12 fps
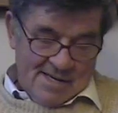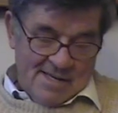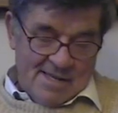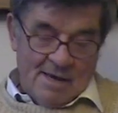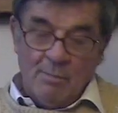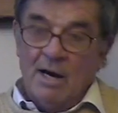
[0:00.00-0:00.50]

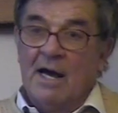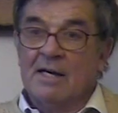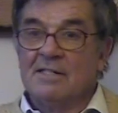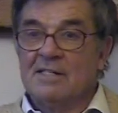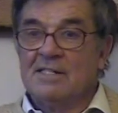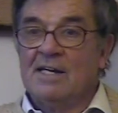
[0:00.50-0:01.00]
thereby
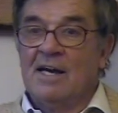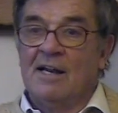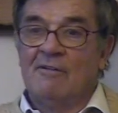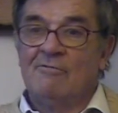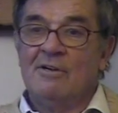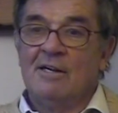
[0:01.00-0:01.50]
hangs a tale.
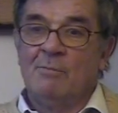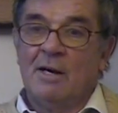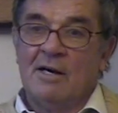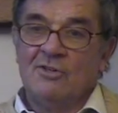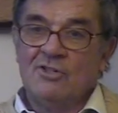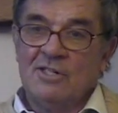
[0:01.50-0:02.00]
I've written
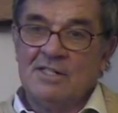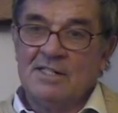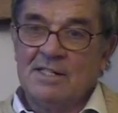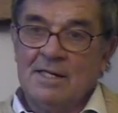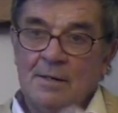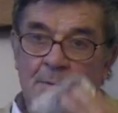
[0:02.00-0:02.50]
about GC,